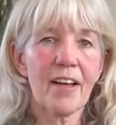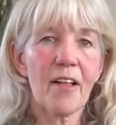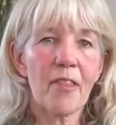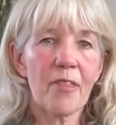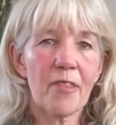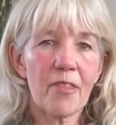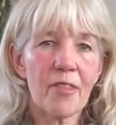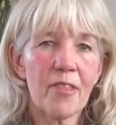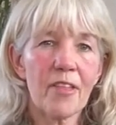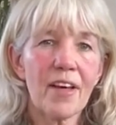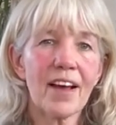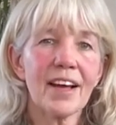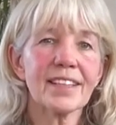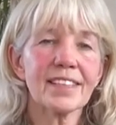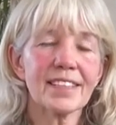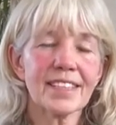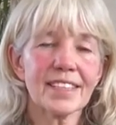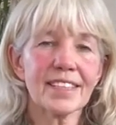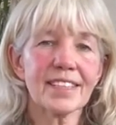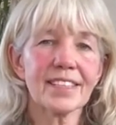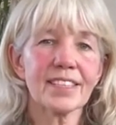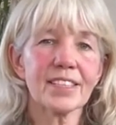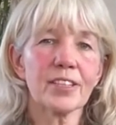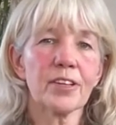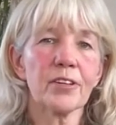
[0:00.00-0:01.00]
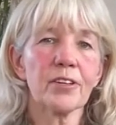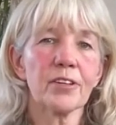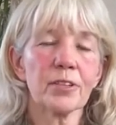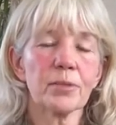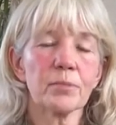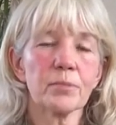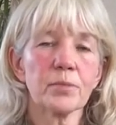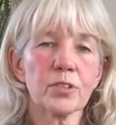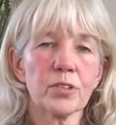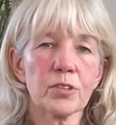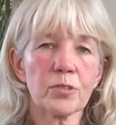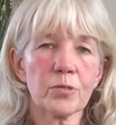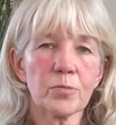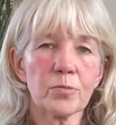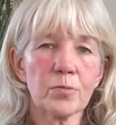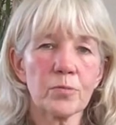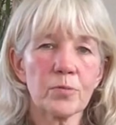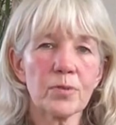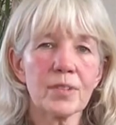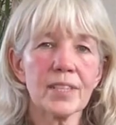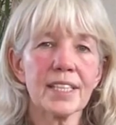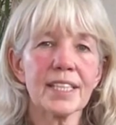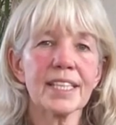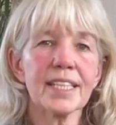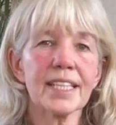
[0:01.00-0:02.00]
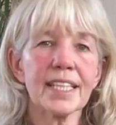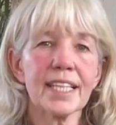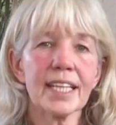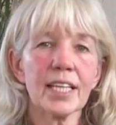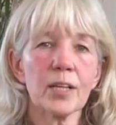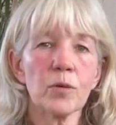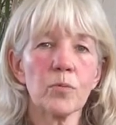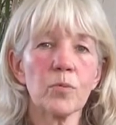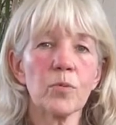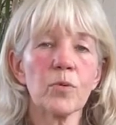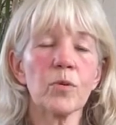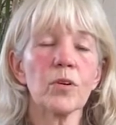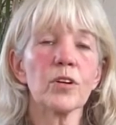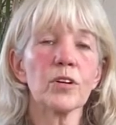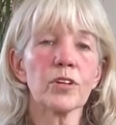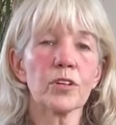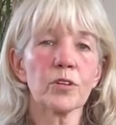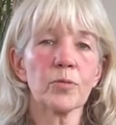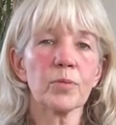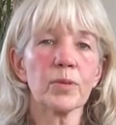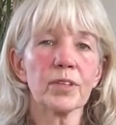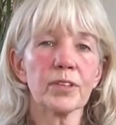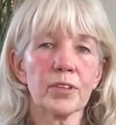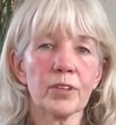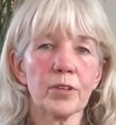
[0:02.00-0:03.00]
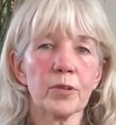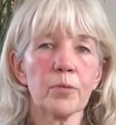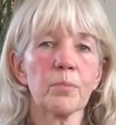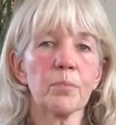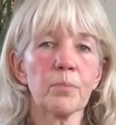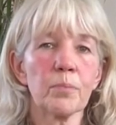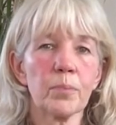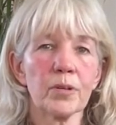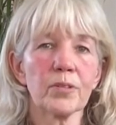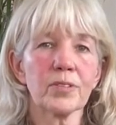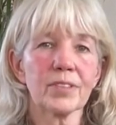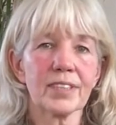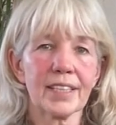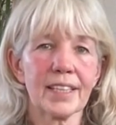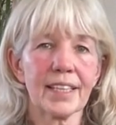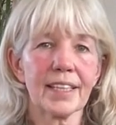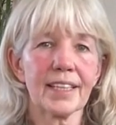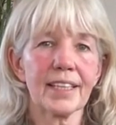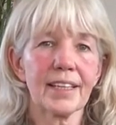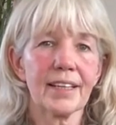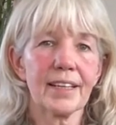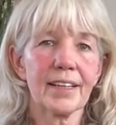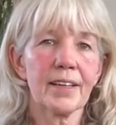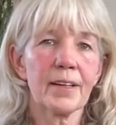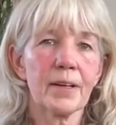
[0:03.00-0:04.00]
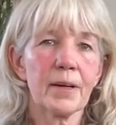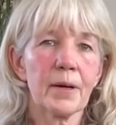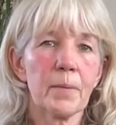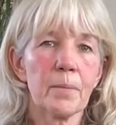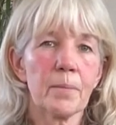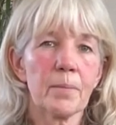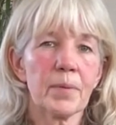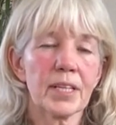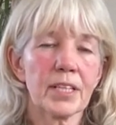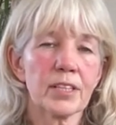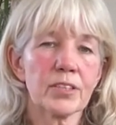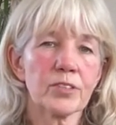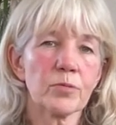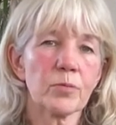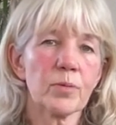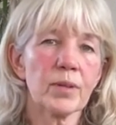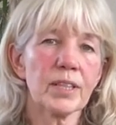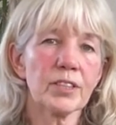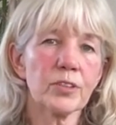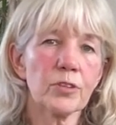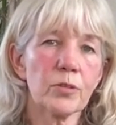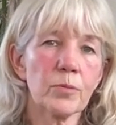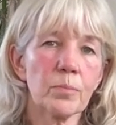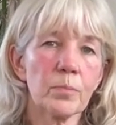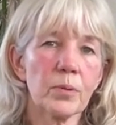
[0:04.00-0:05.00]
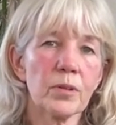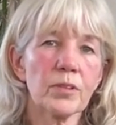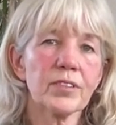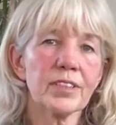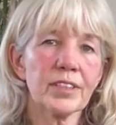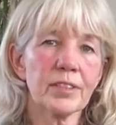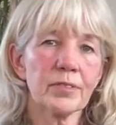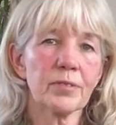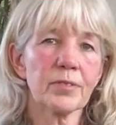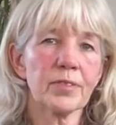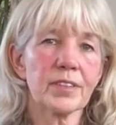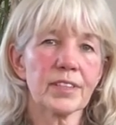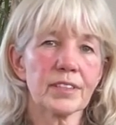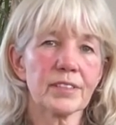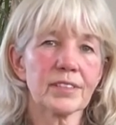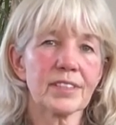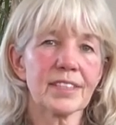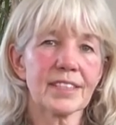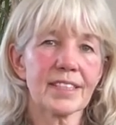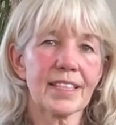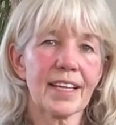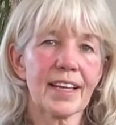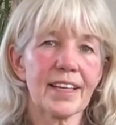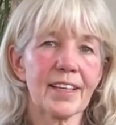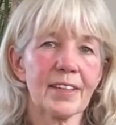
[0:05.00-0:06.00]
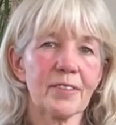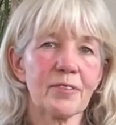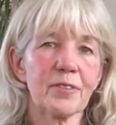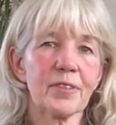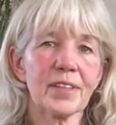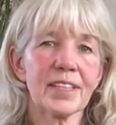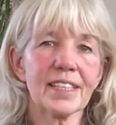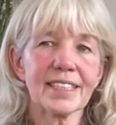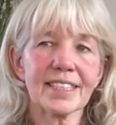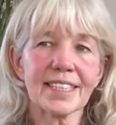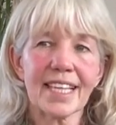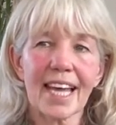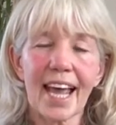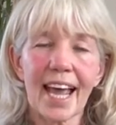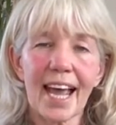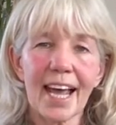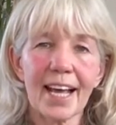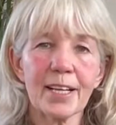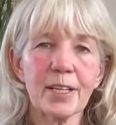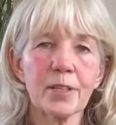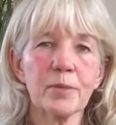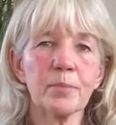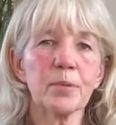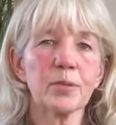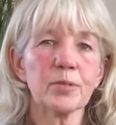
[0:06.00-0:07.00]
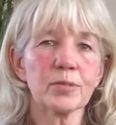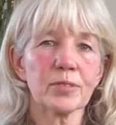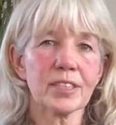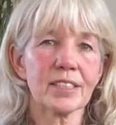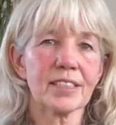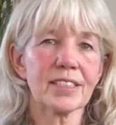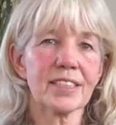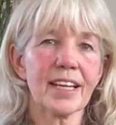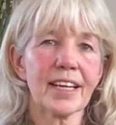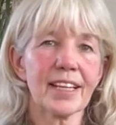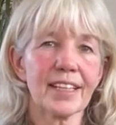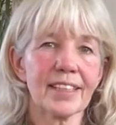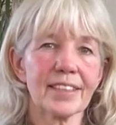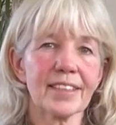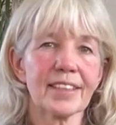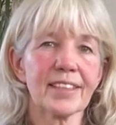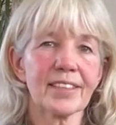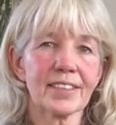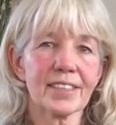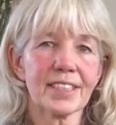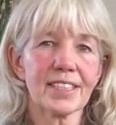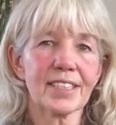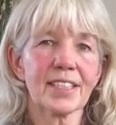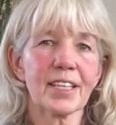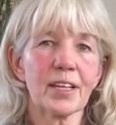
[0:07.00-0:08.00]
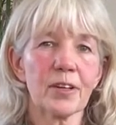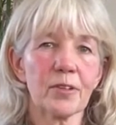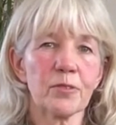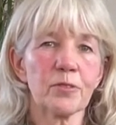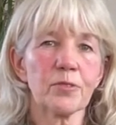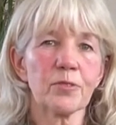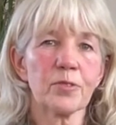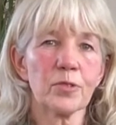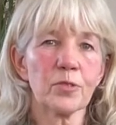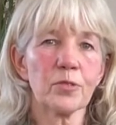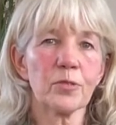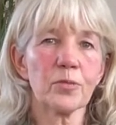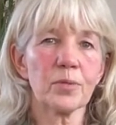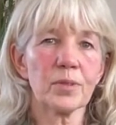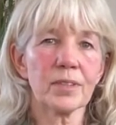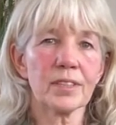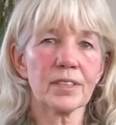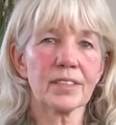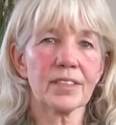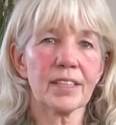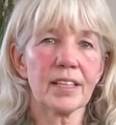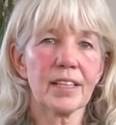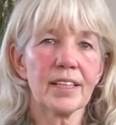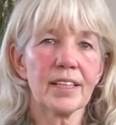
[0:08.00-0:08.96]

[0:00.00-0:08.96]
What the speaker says: That's the time to really work with your body, because when your body feels safe, it's able to take that step forward